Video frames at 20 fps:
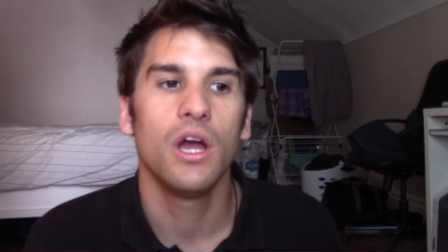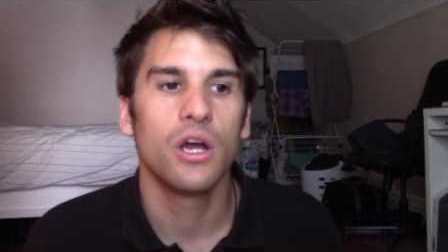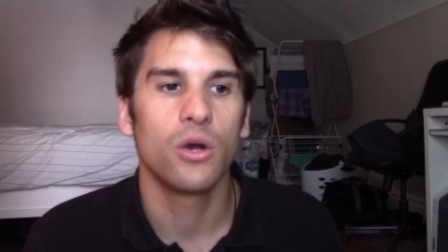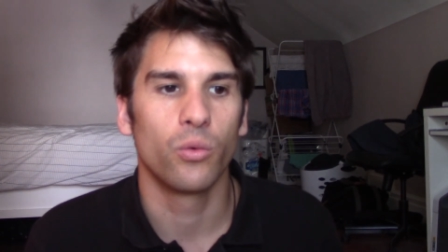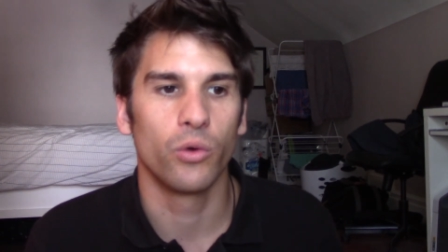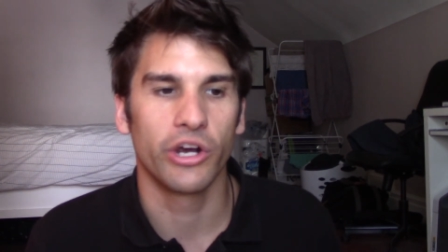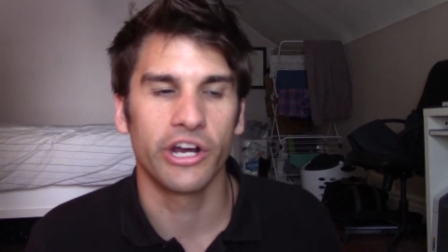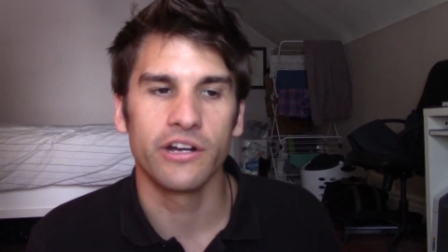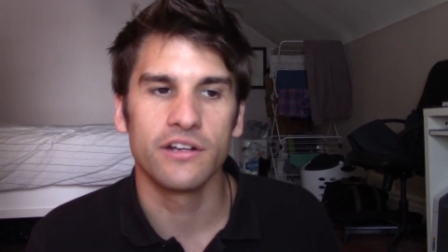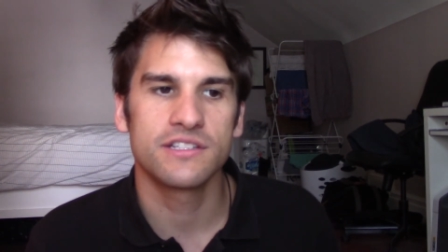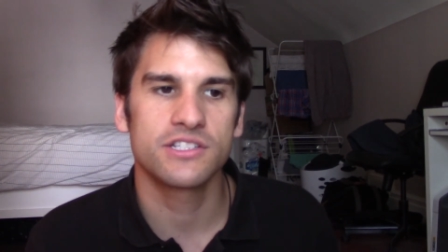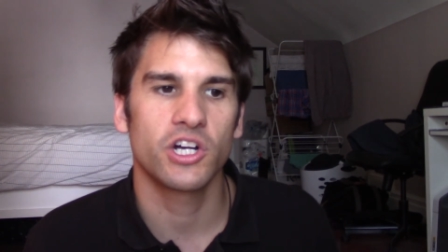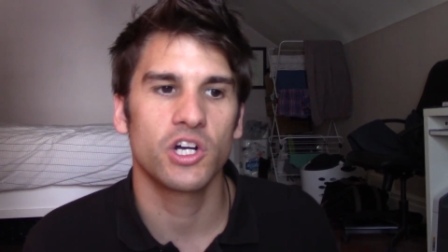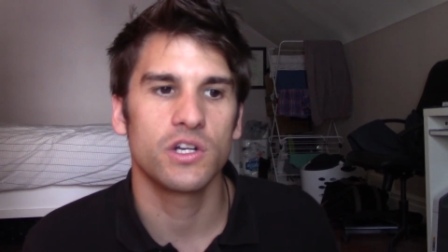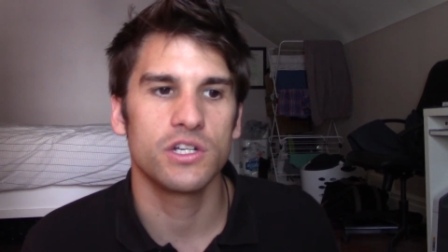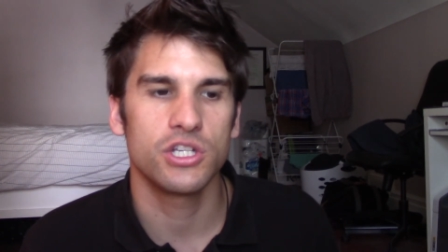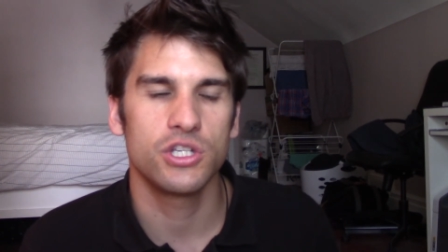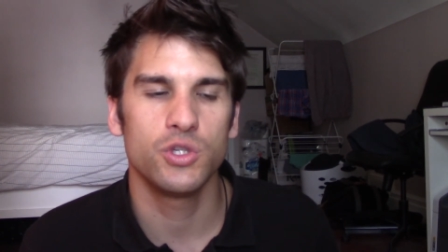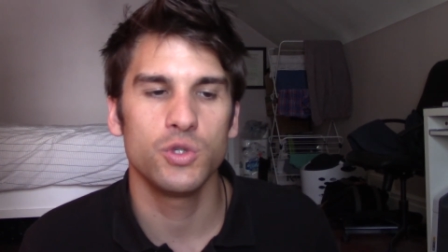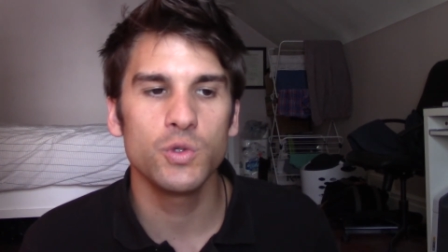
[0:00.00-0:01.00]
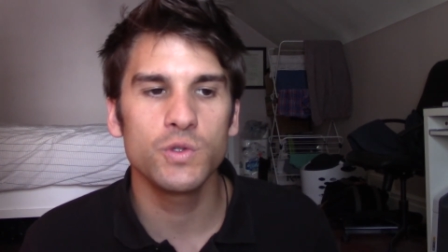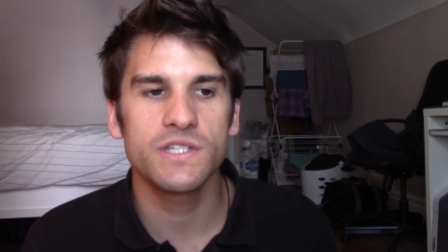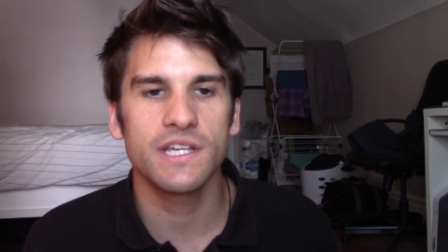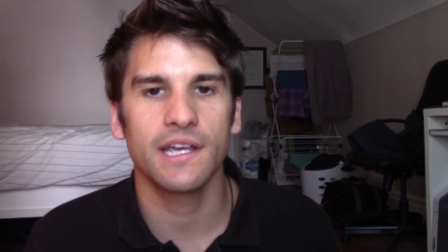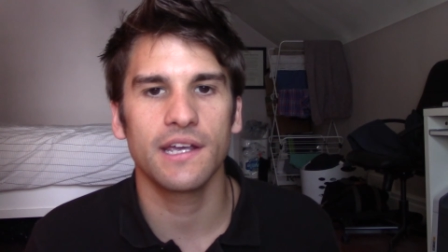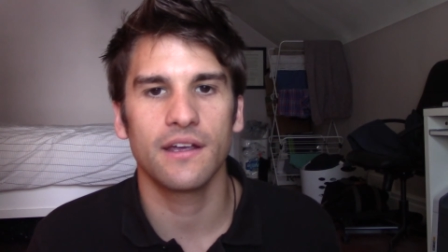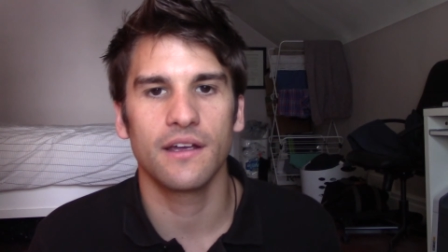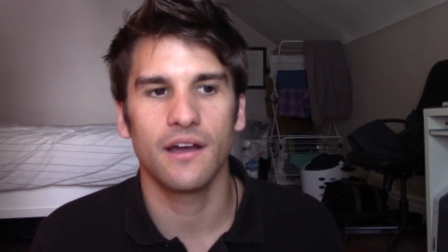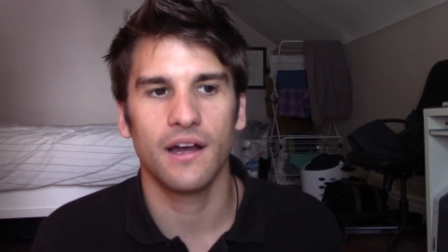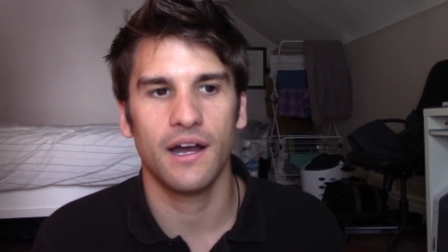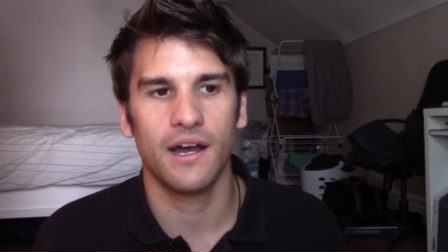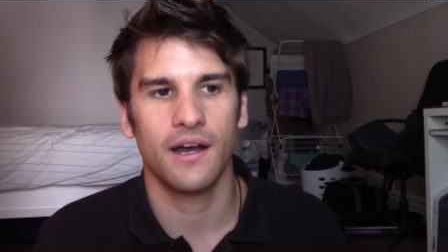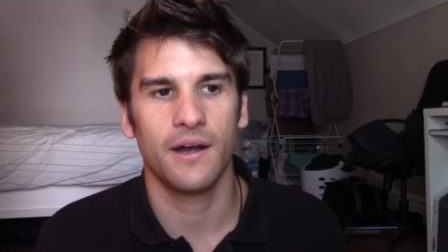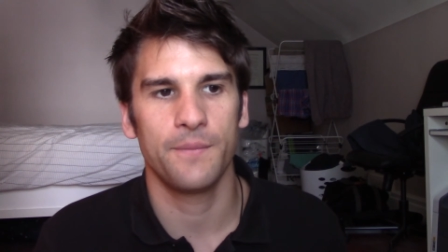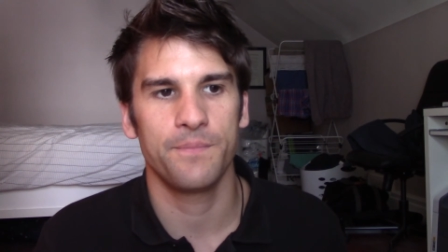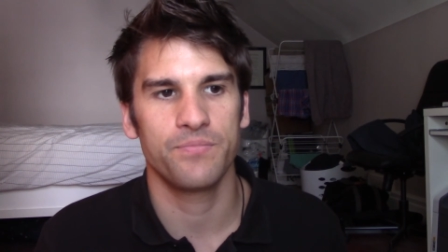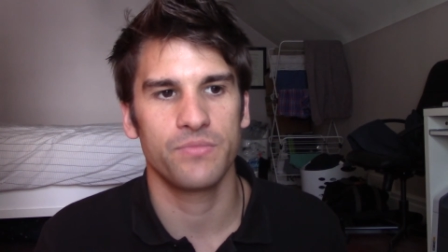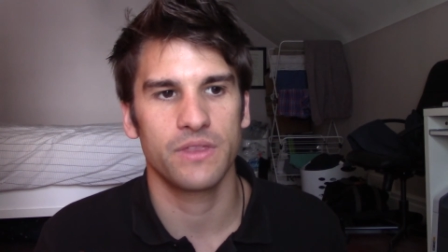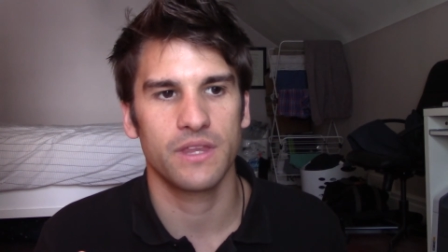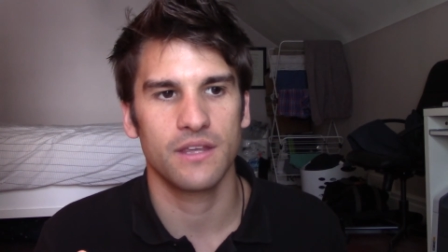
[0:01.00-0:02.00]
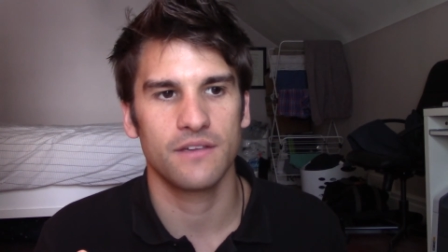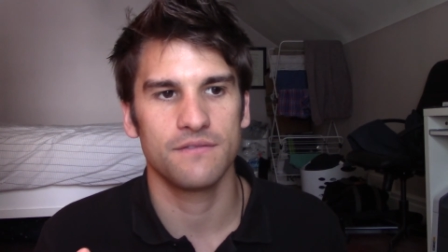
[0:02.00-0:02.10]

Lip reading: we're gonna start using a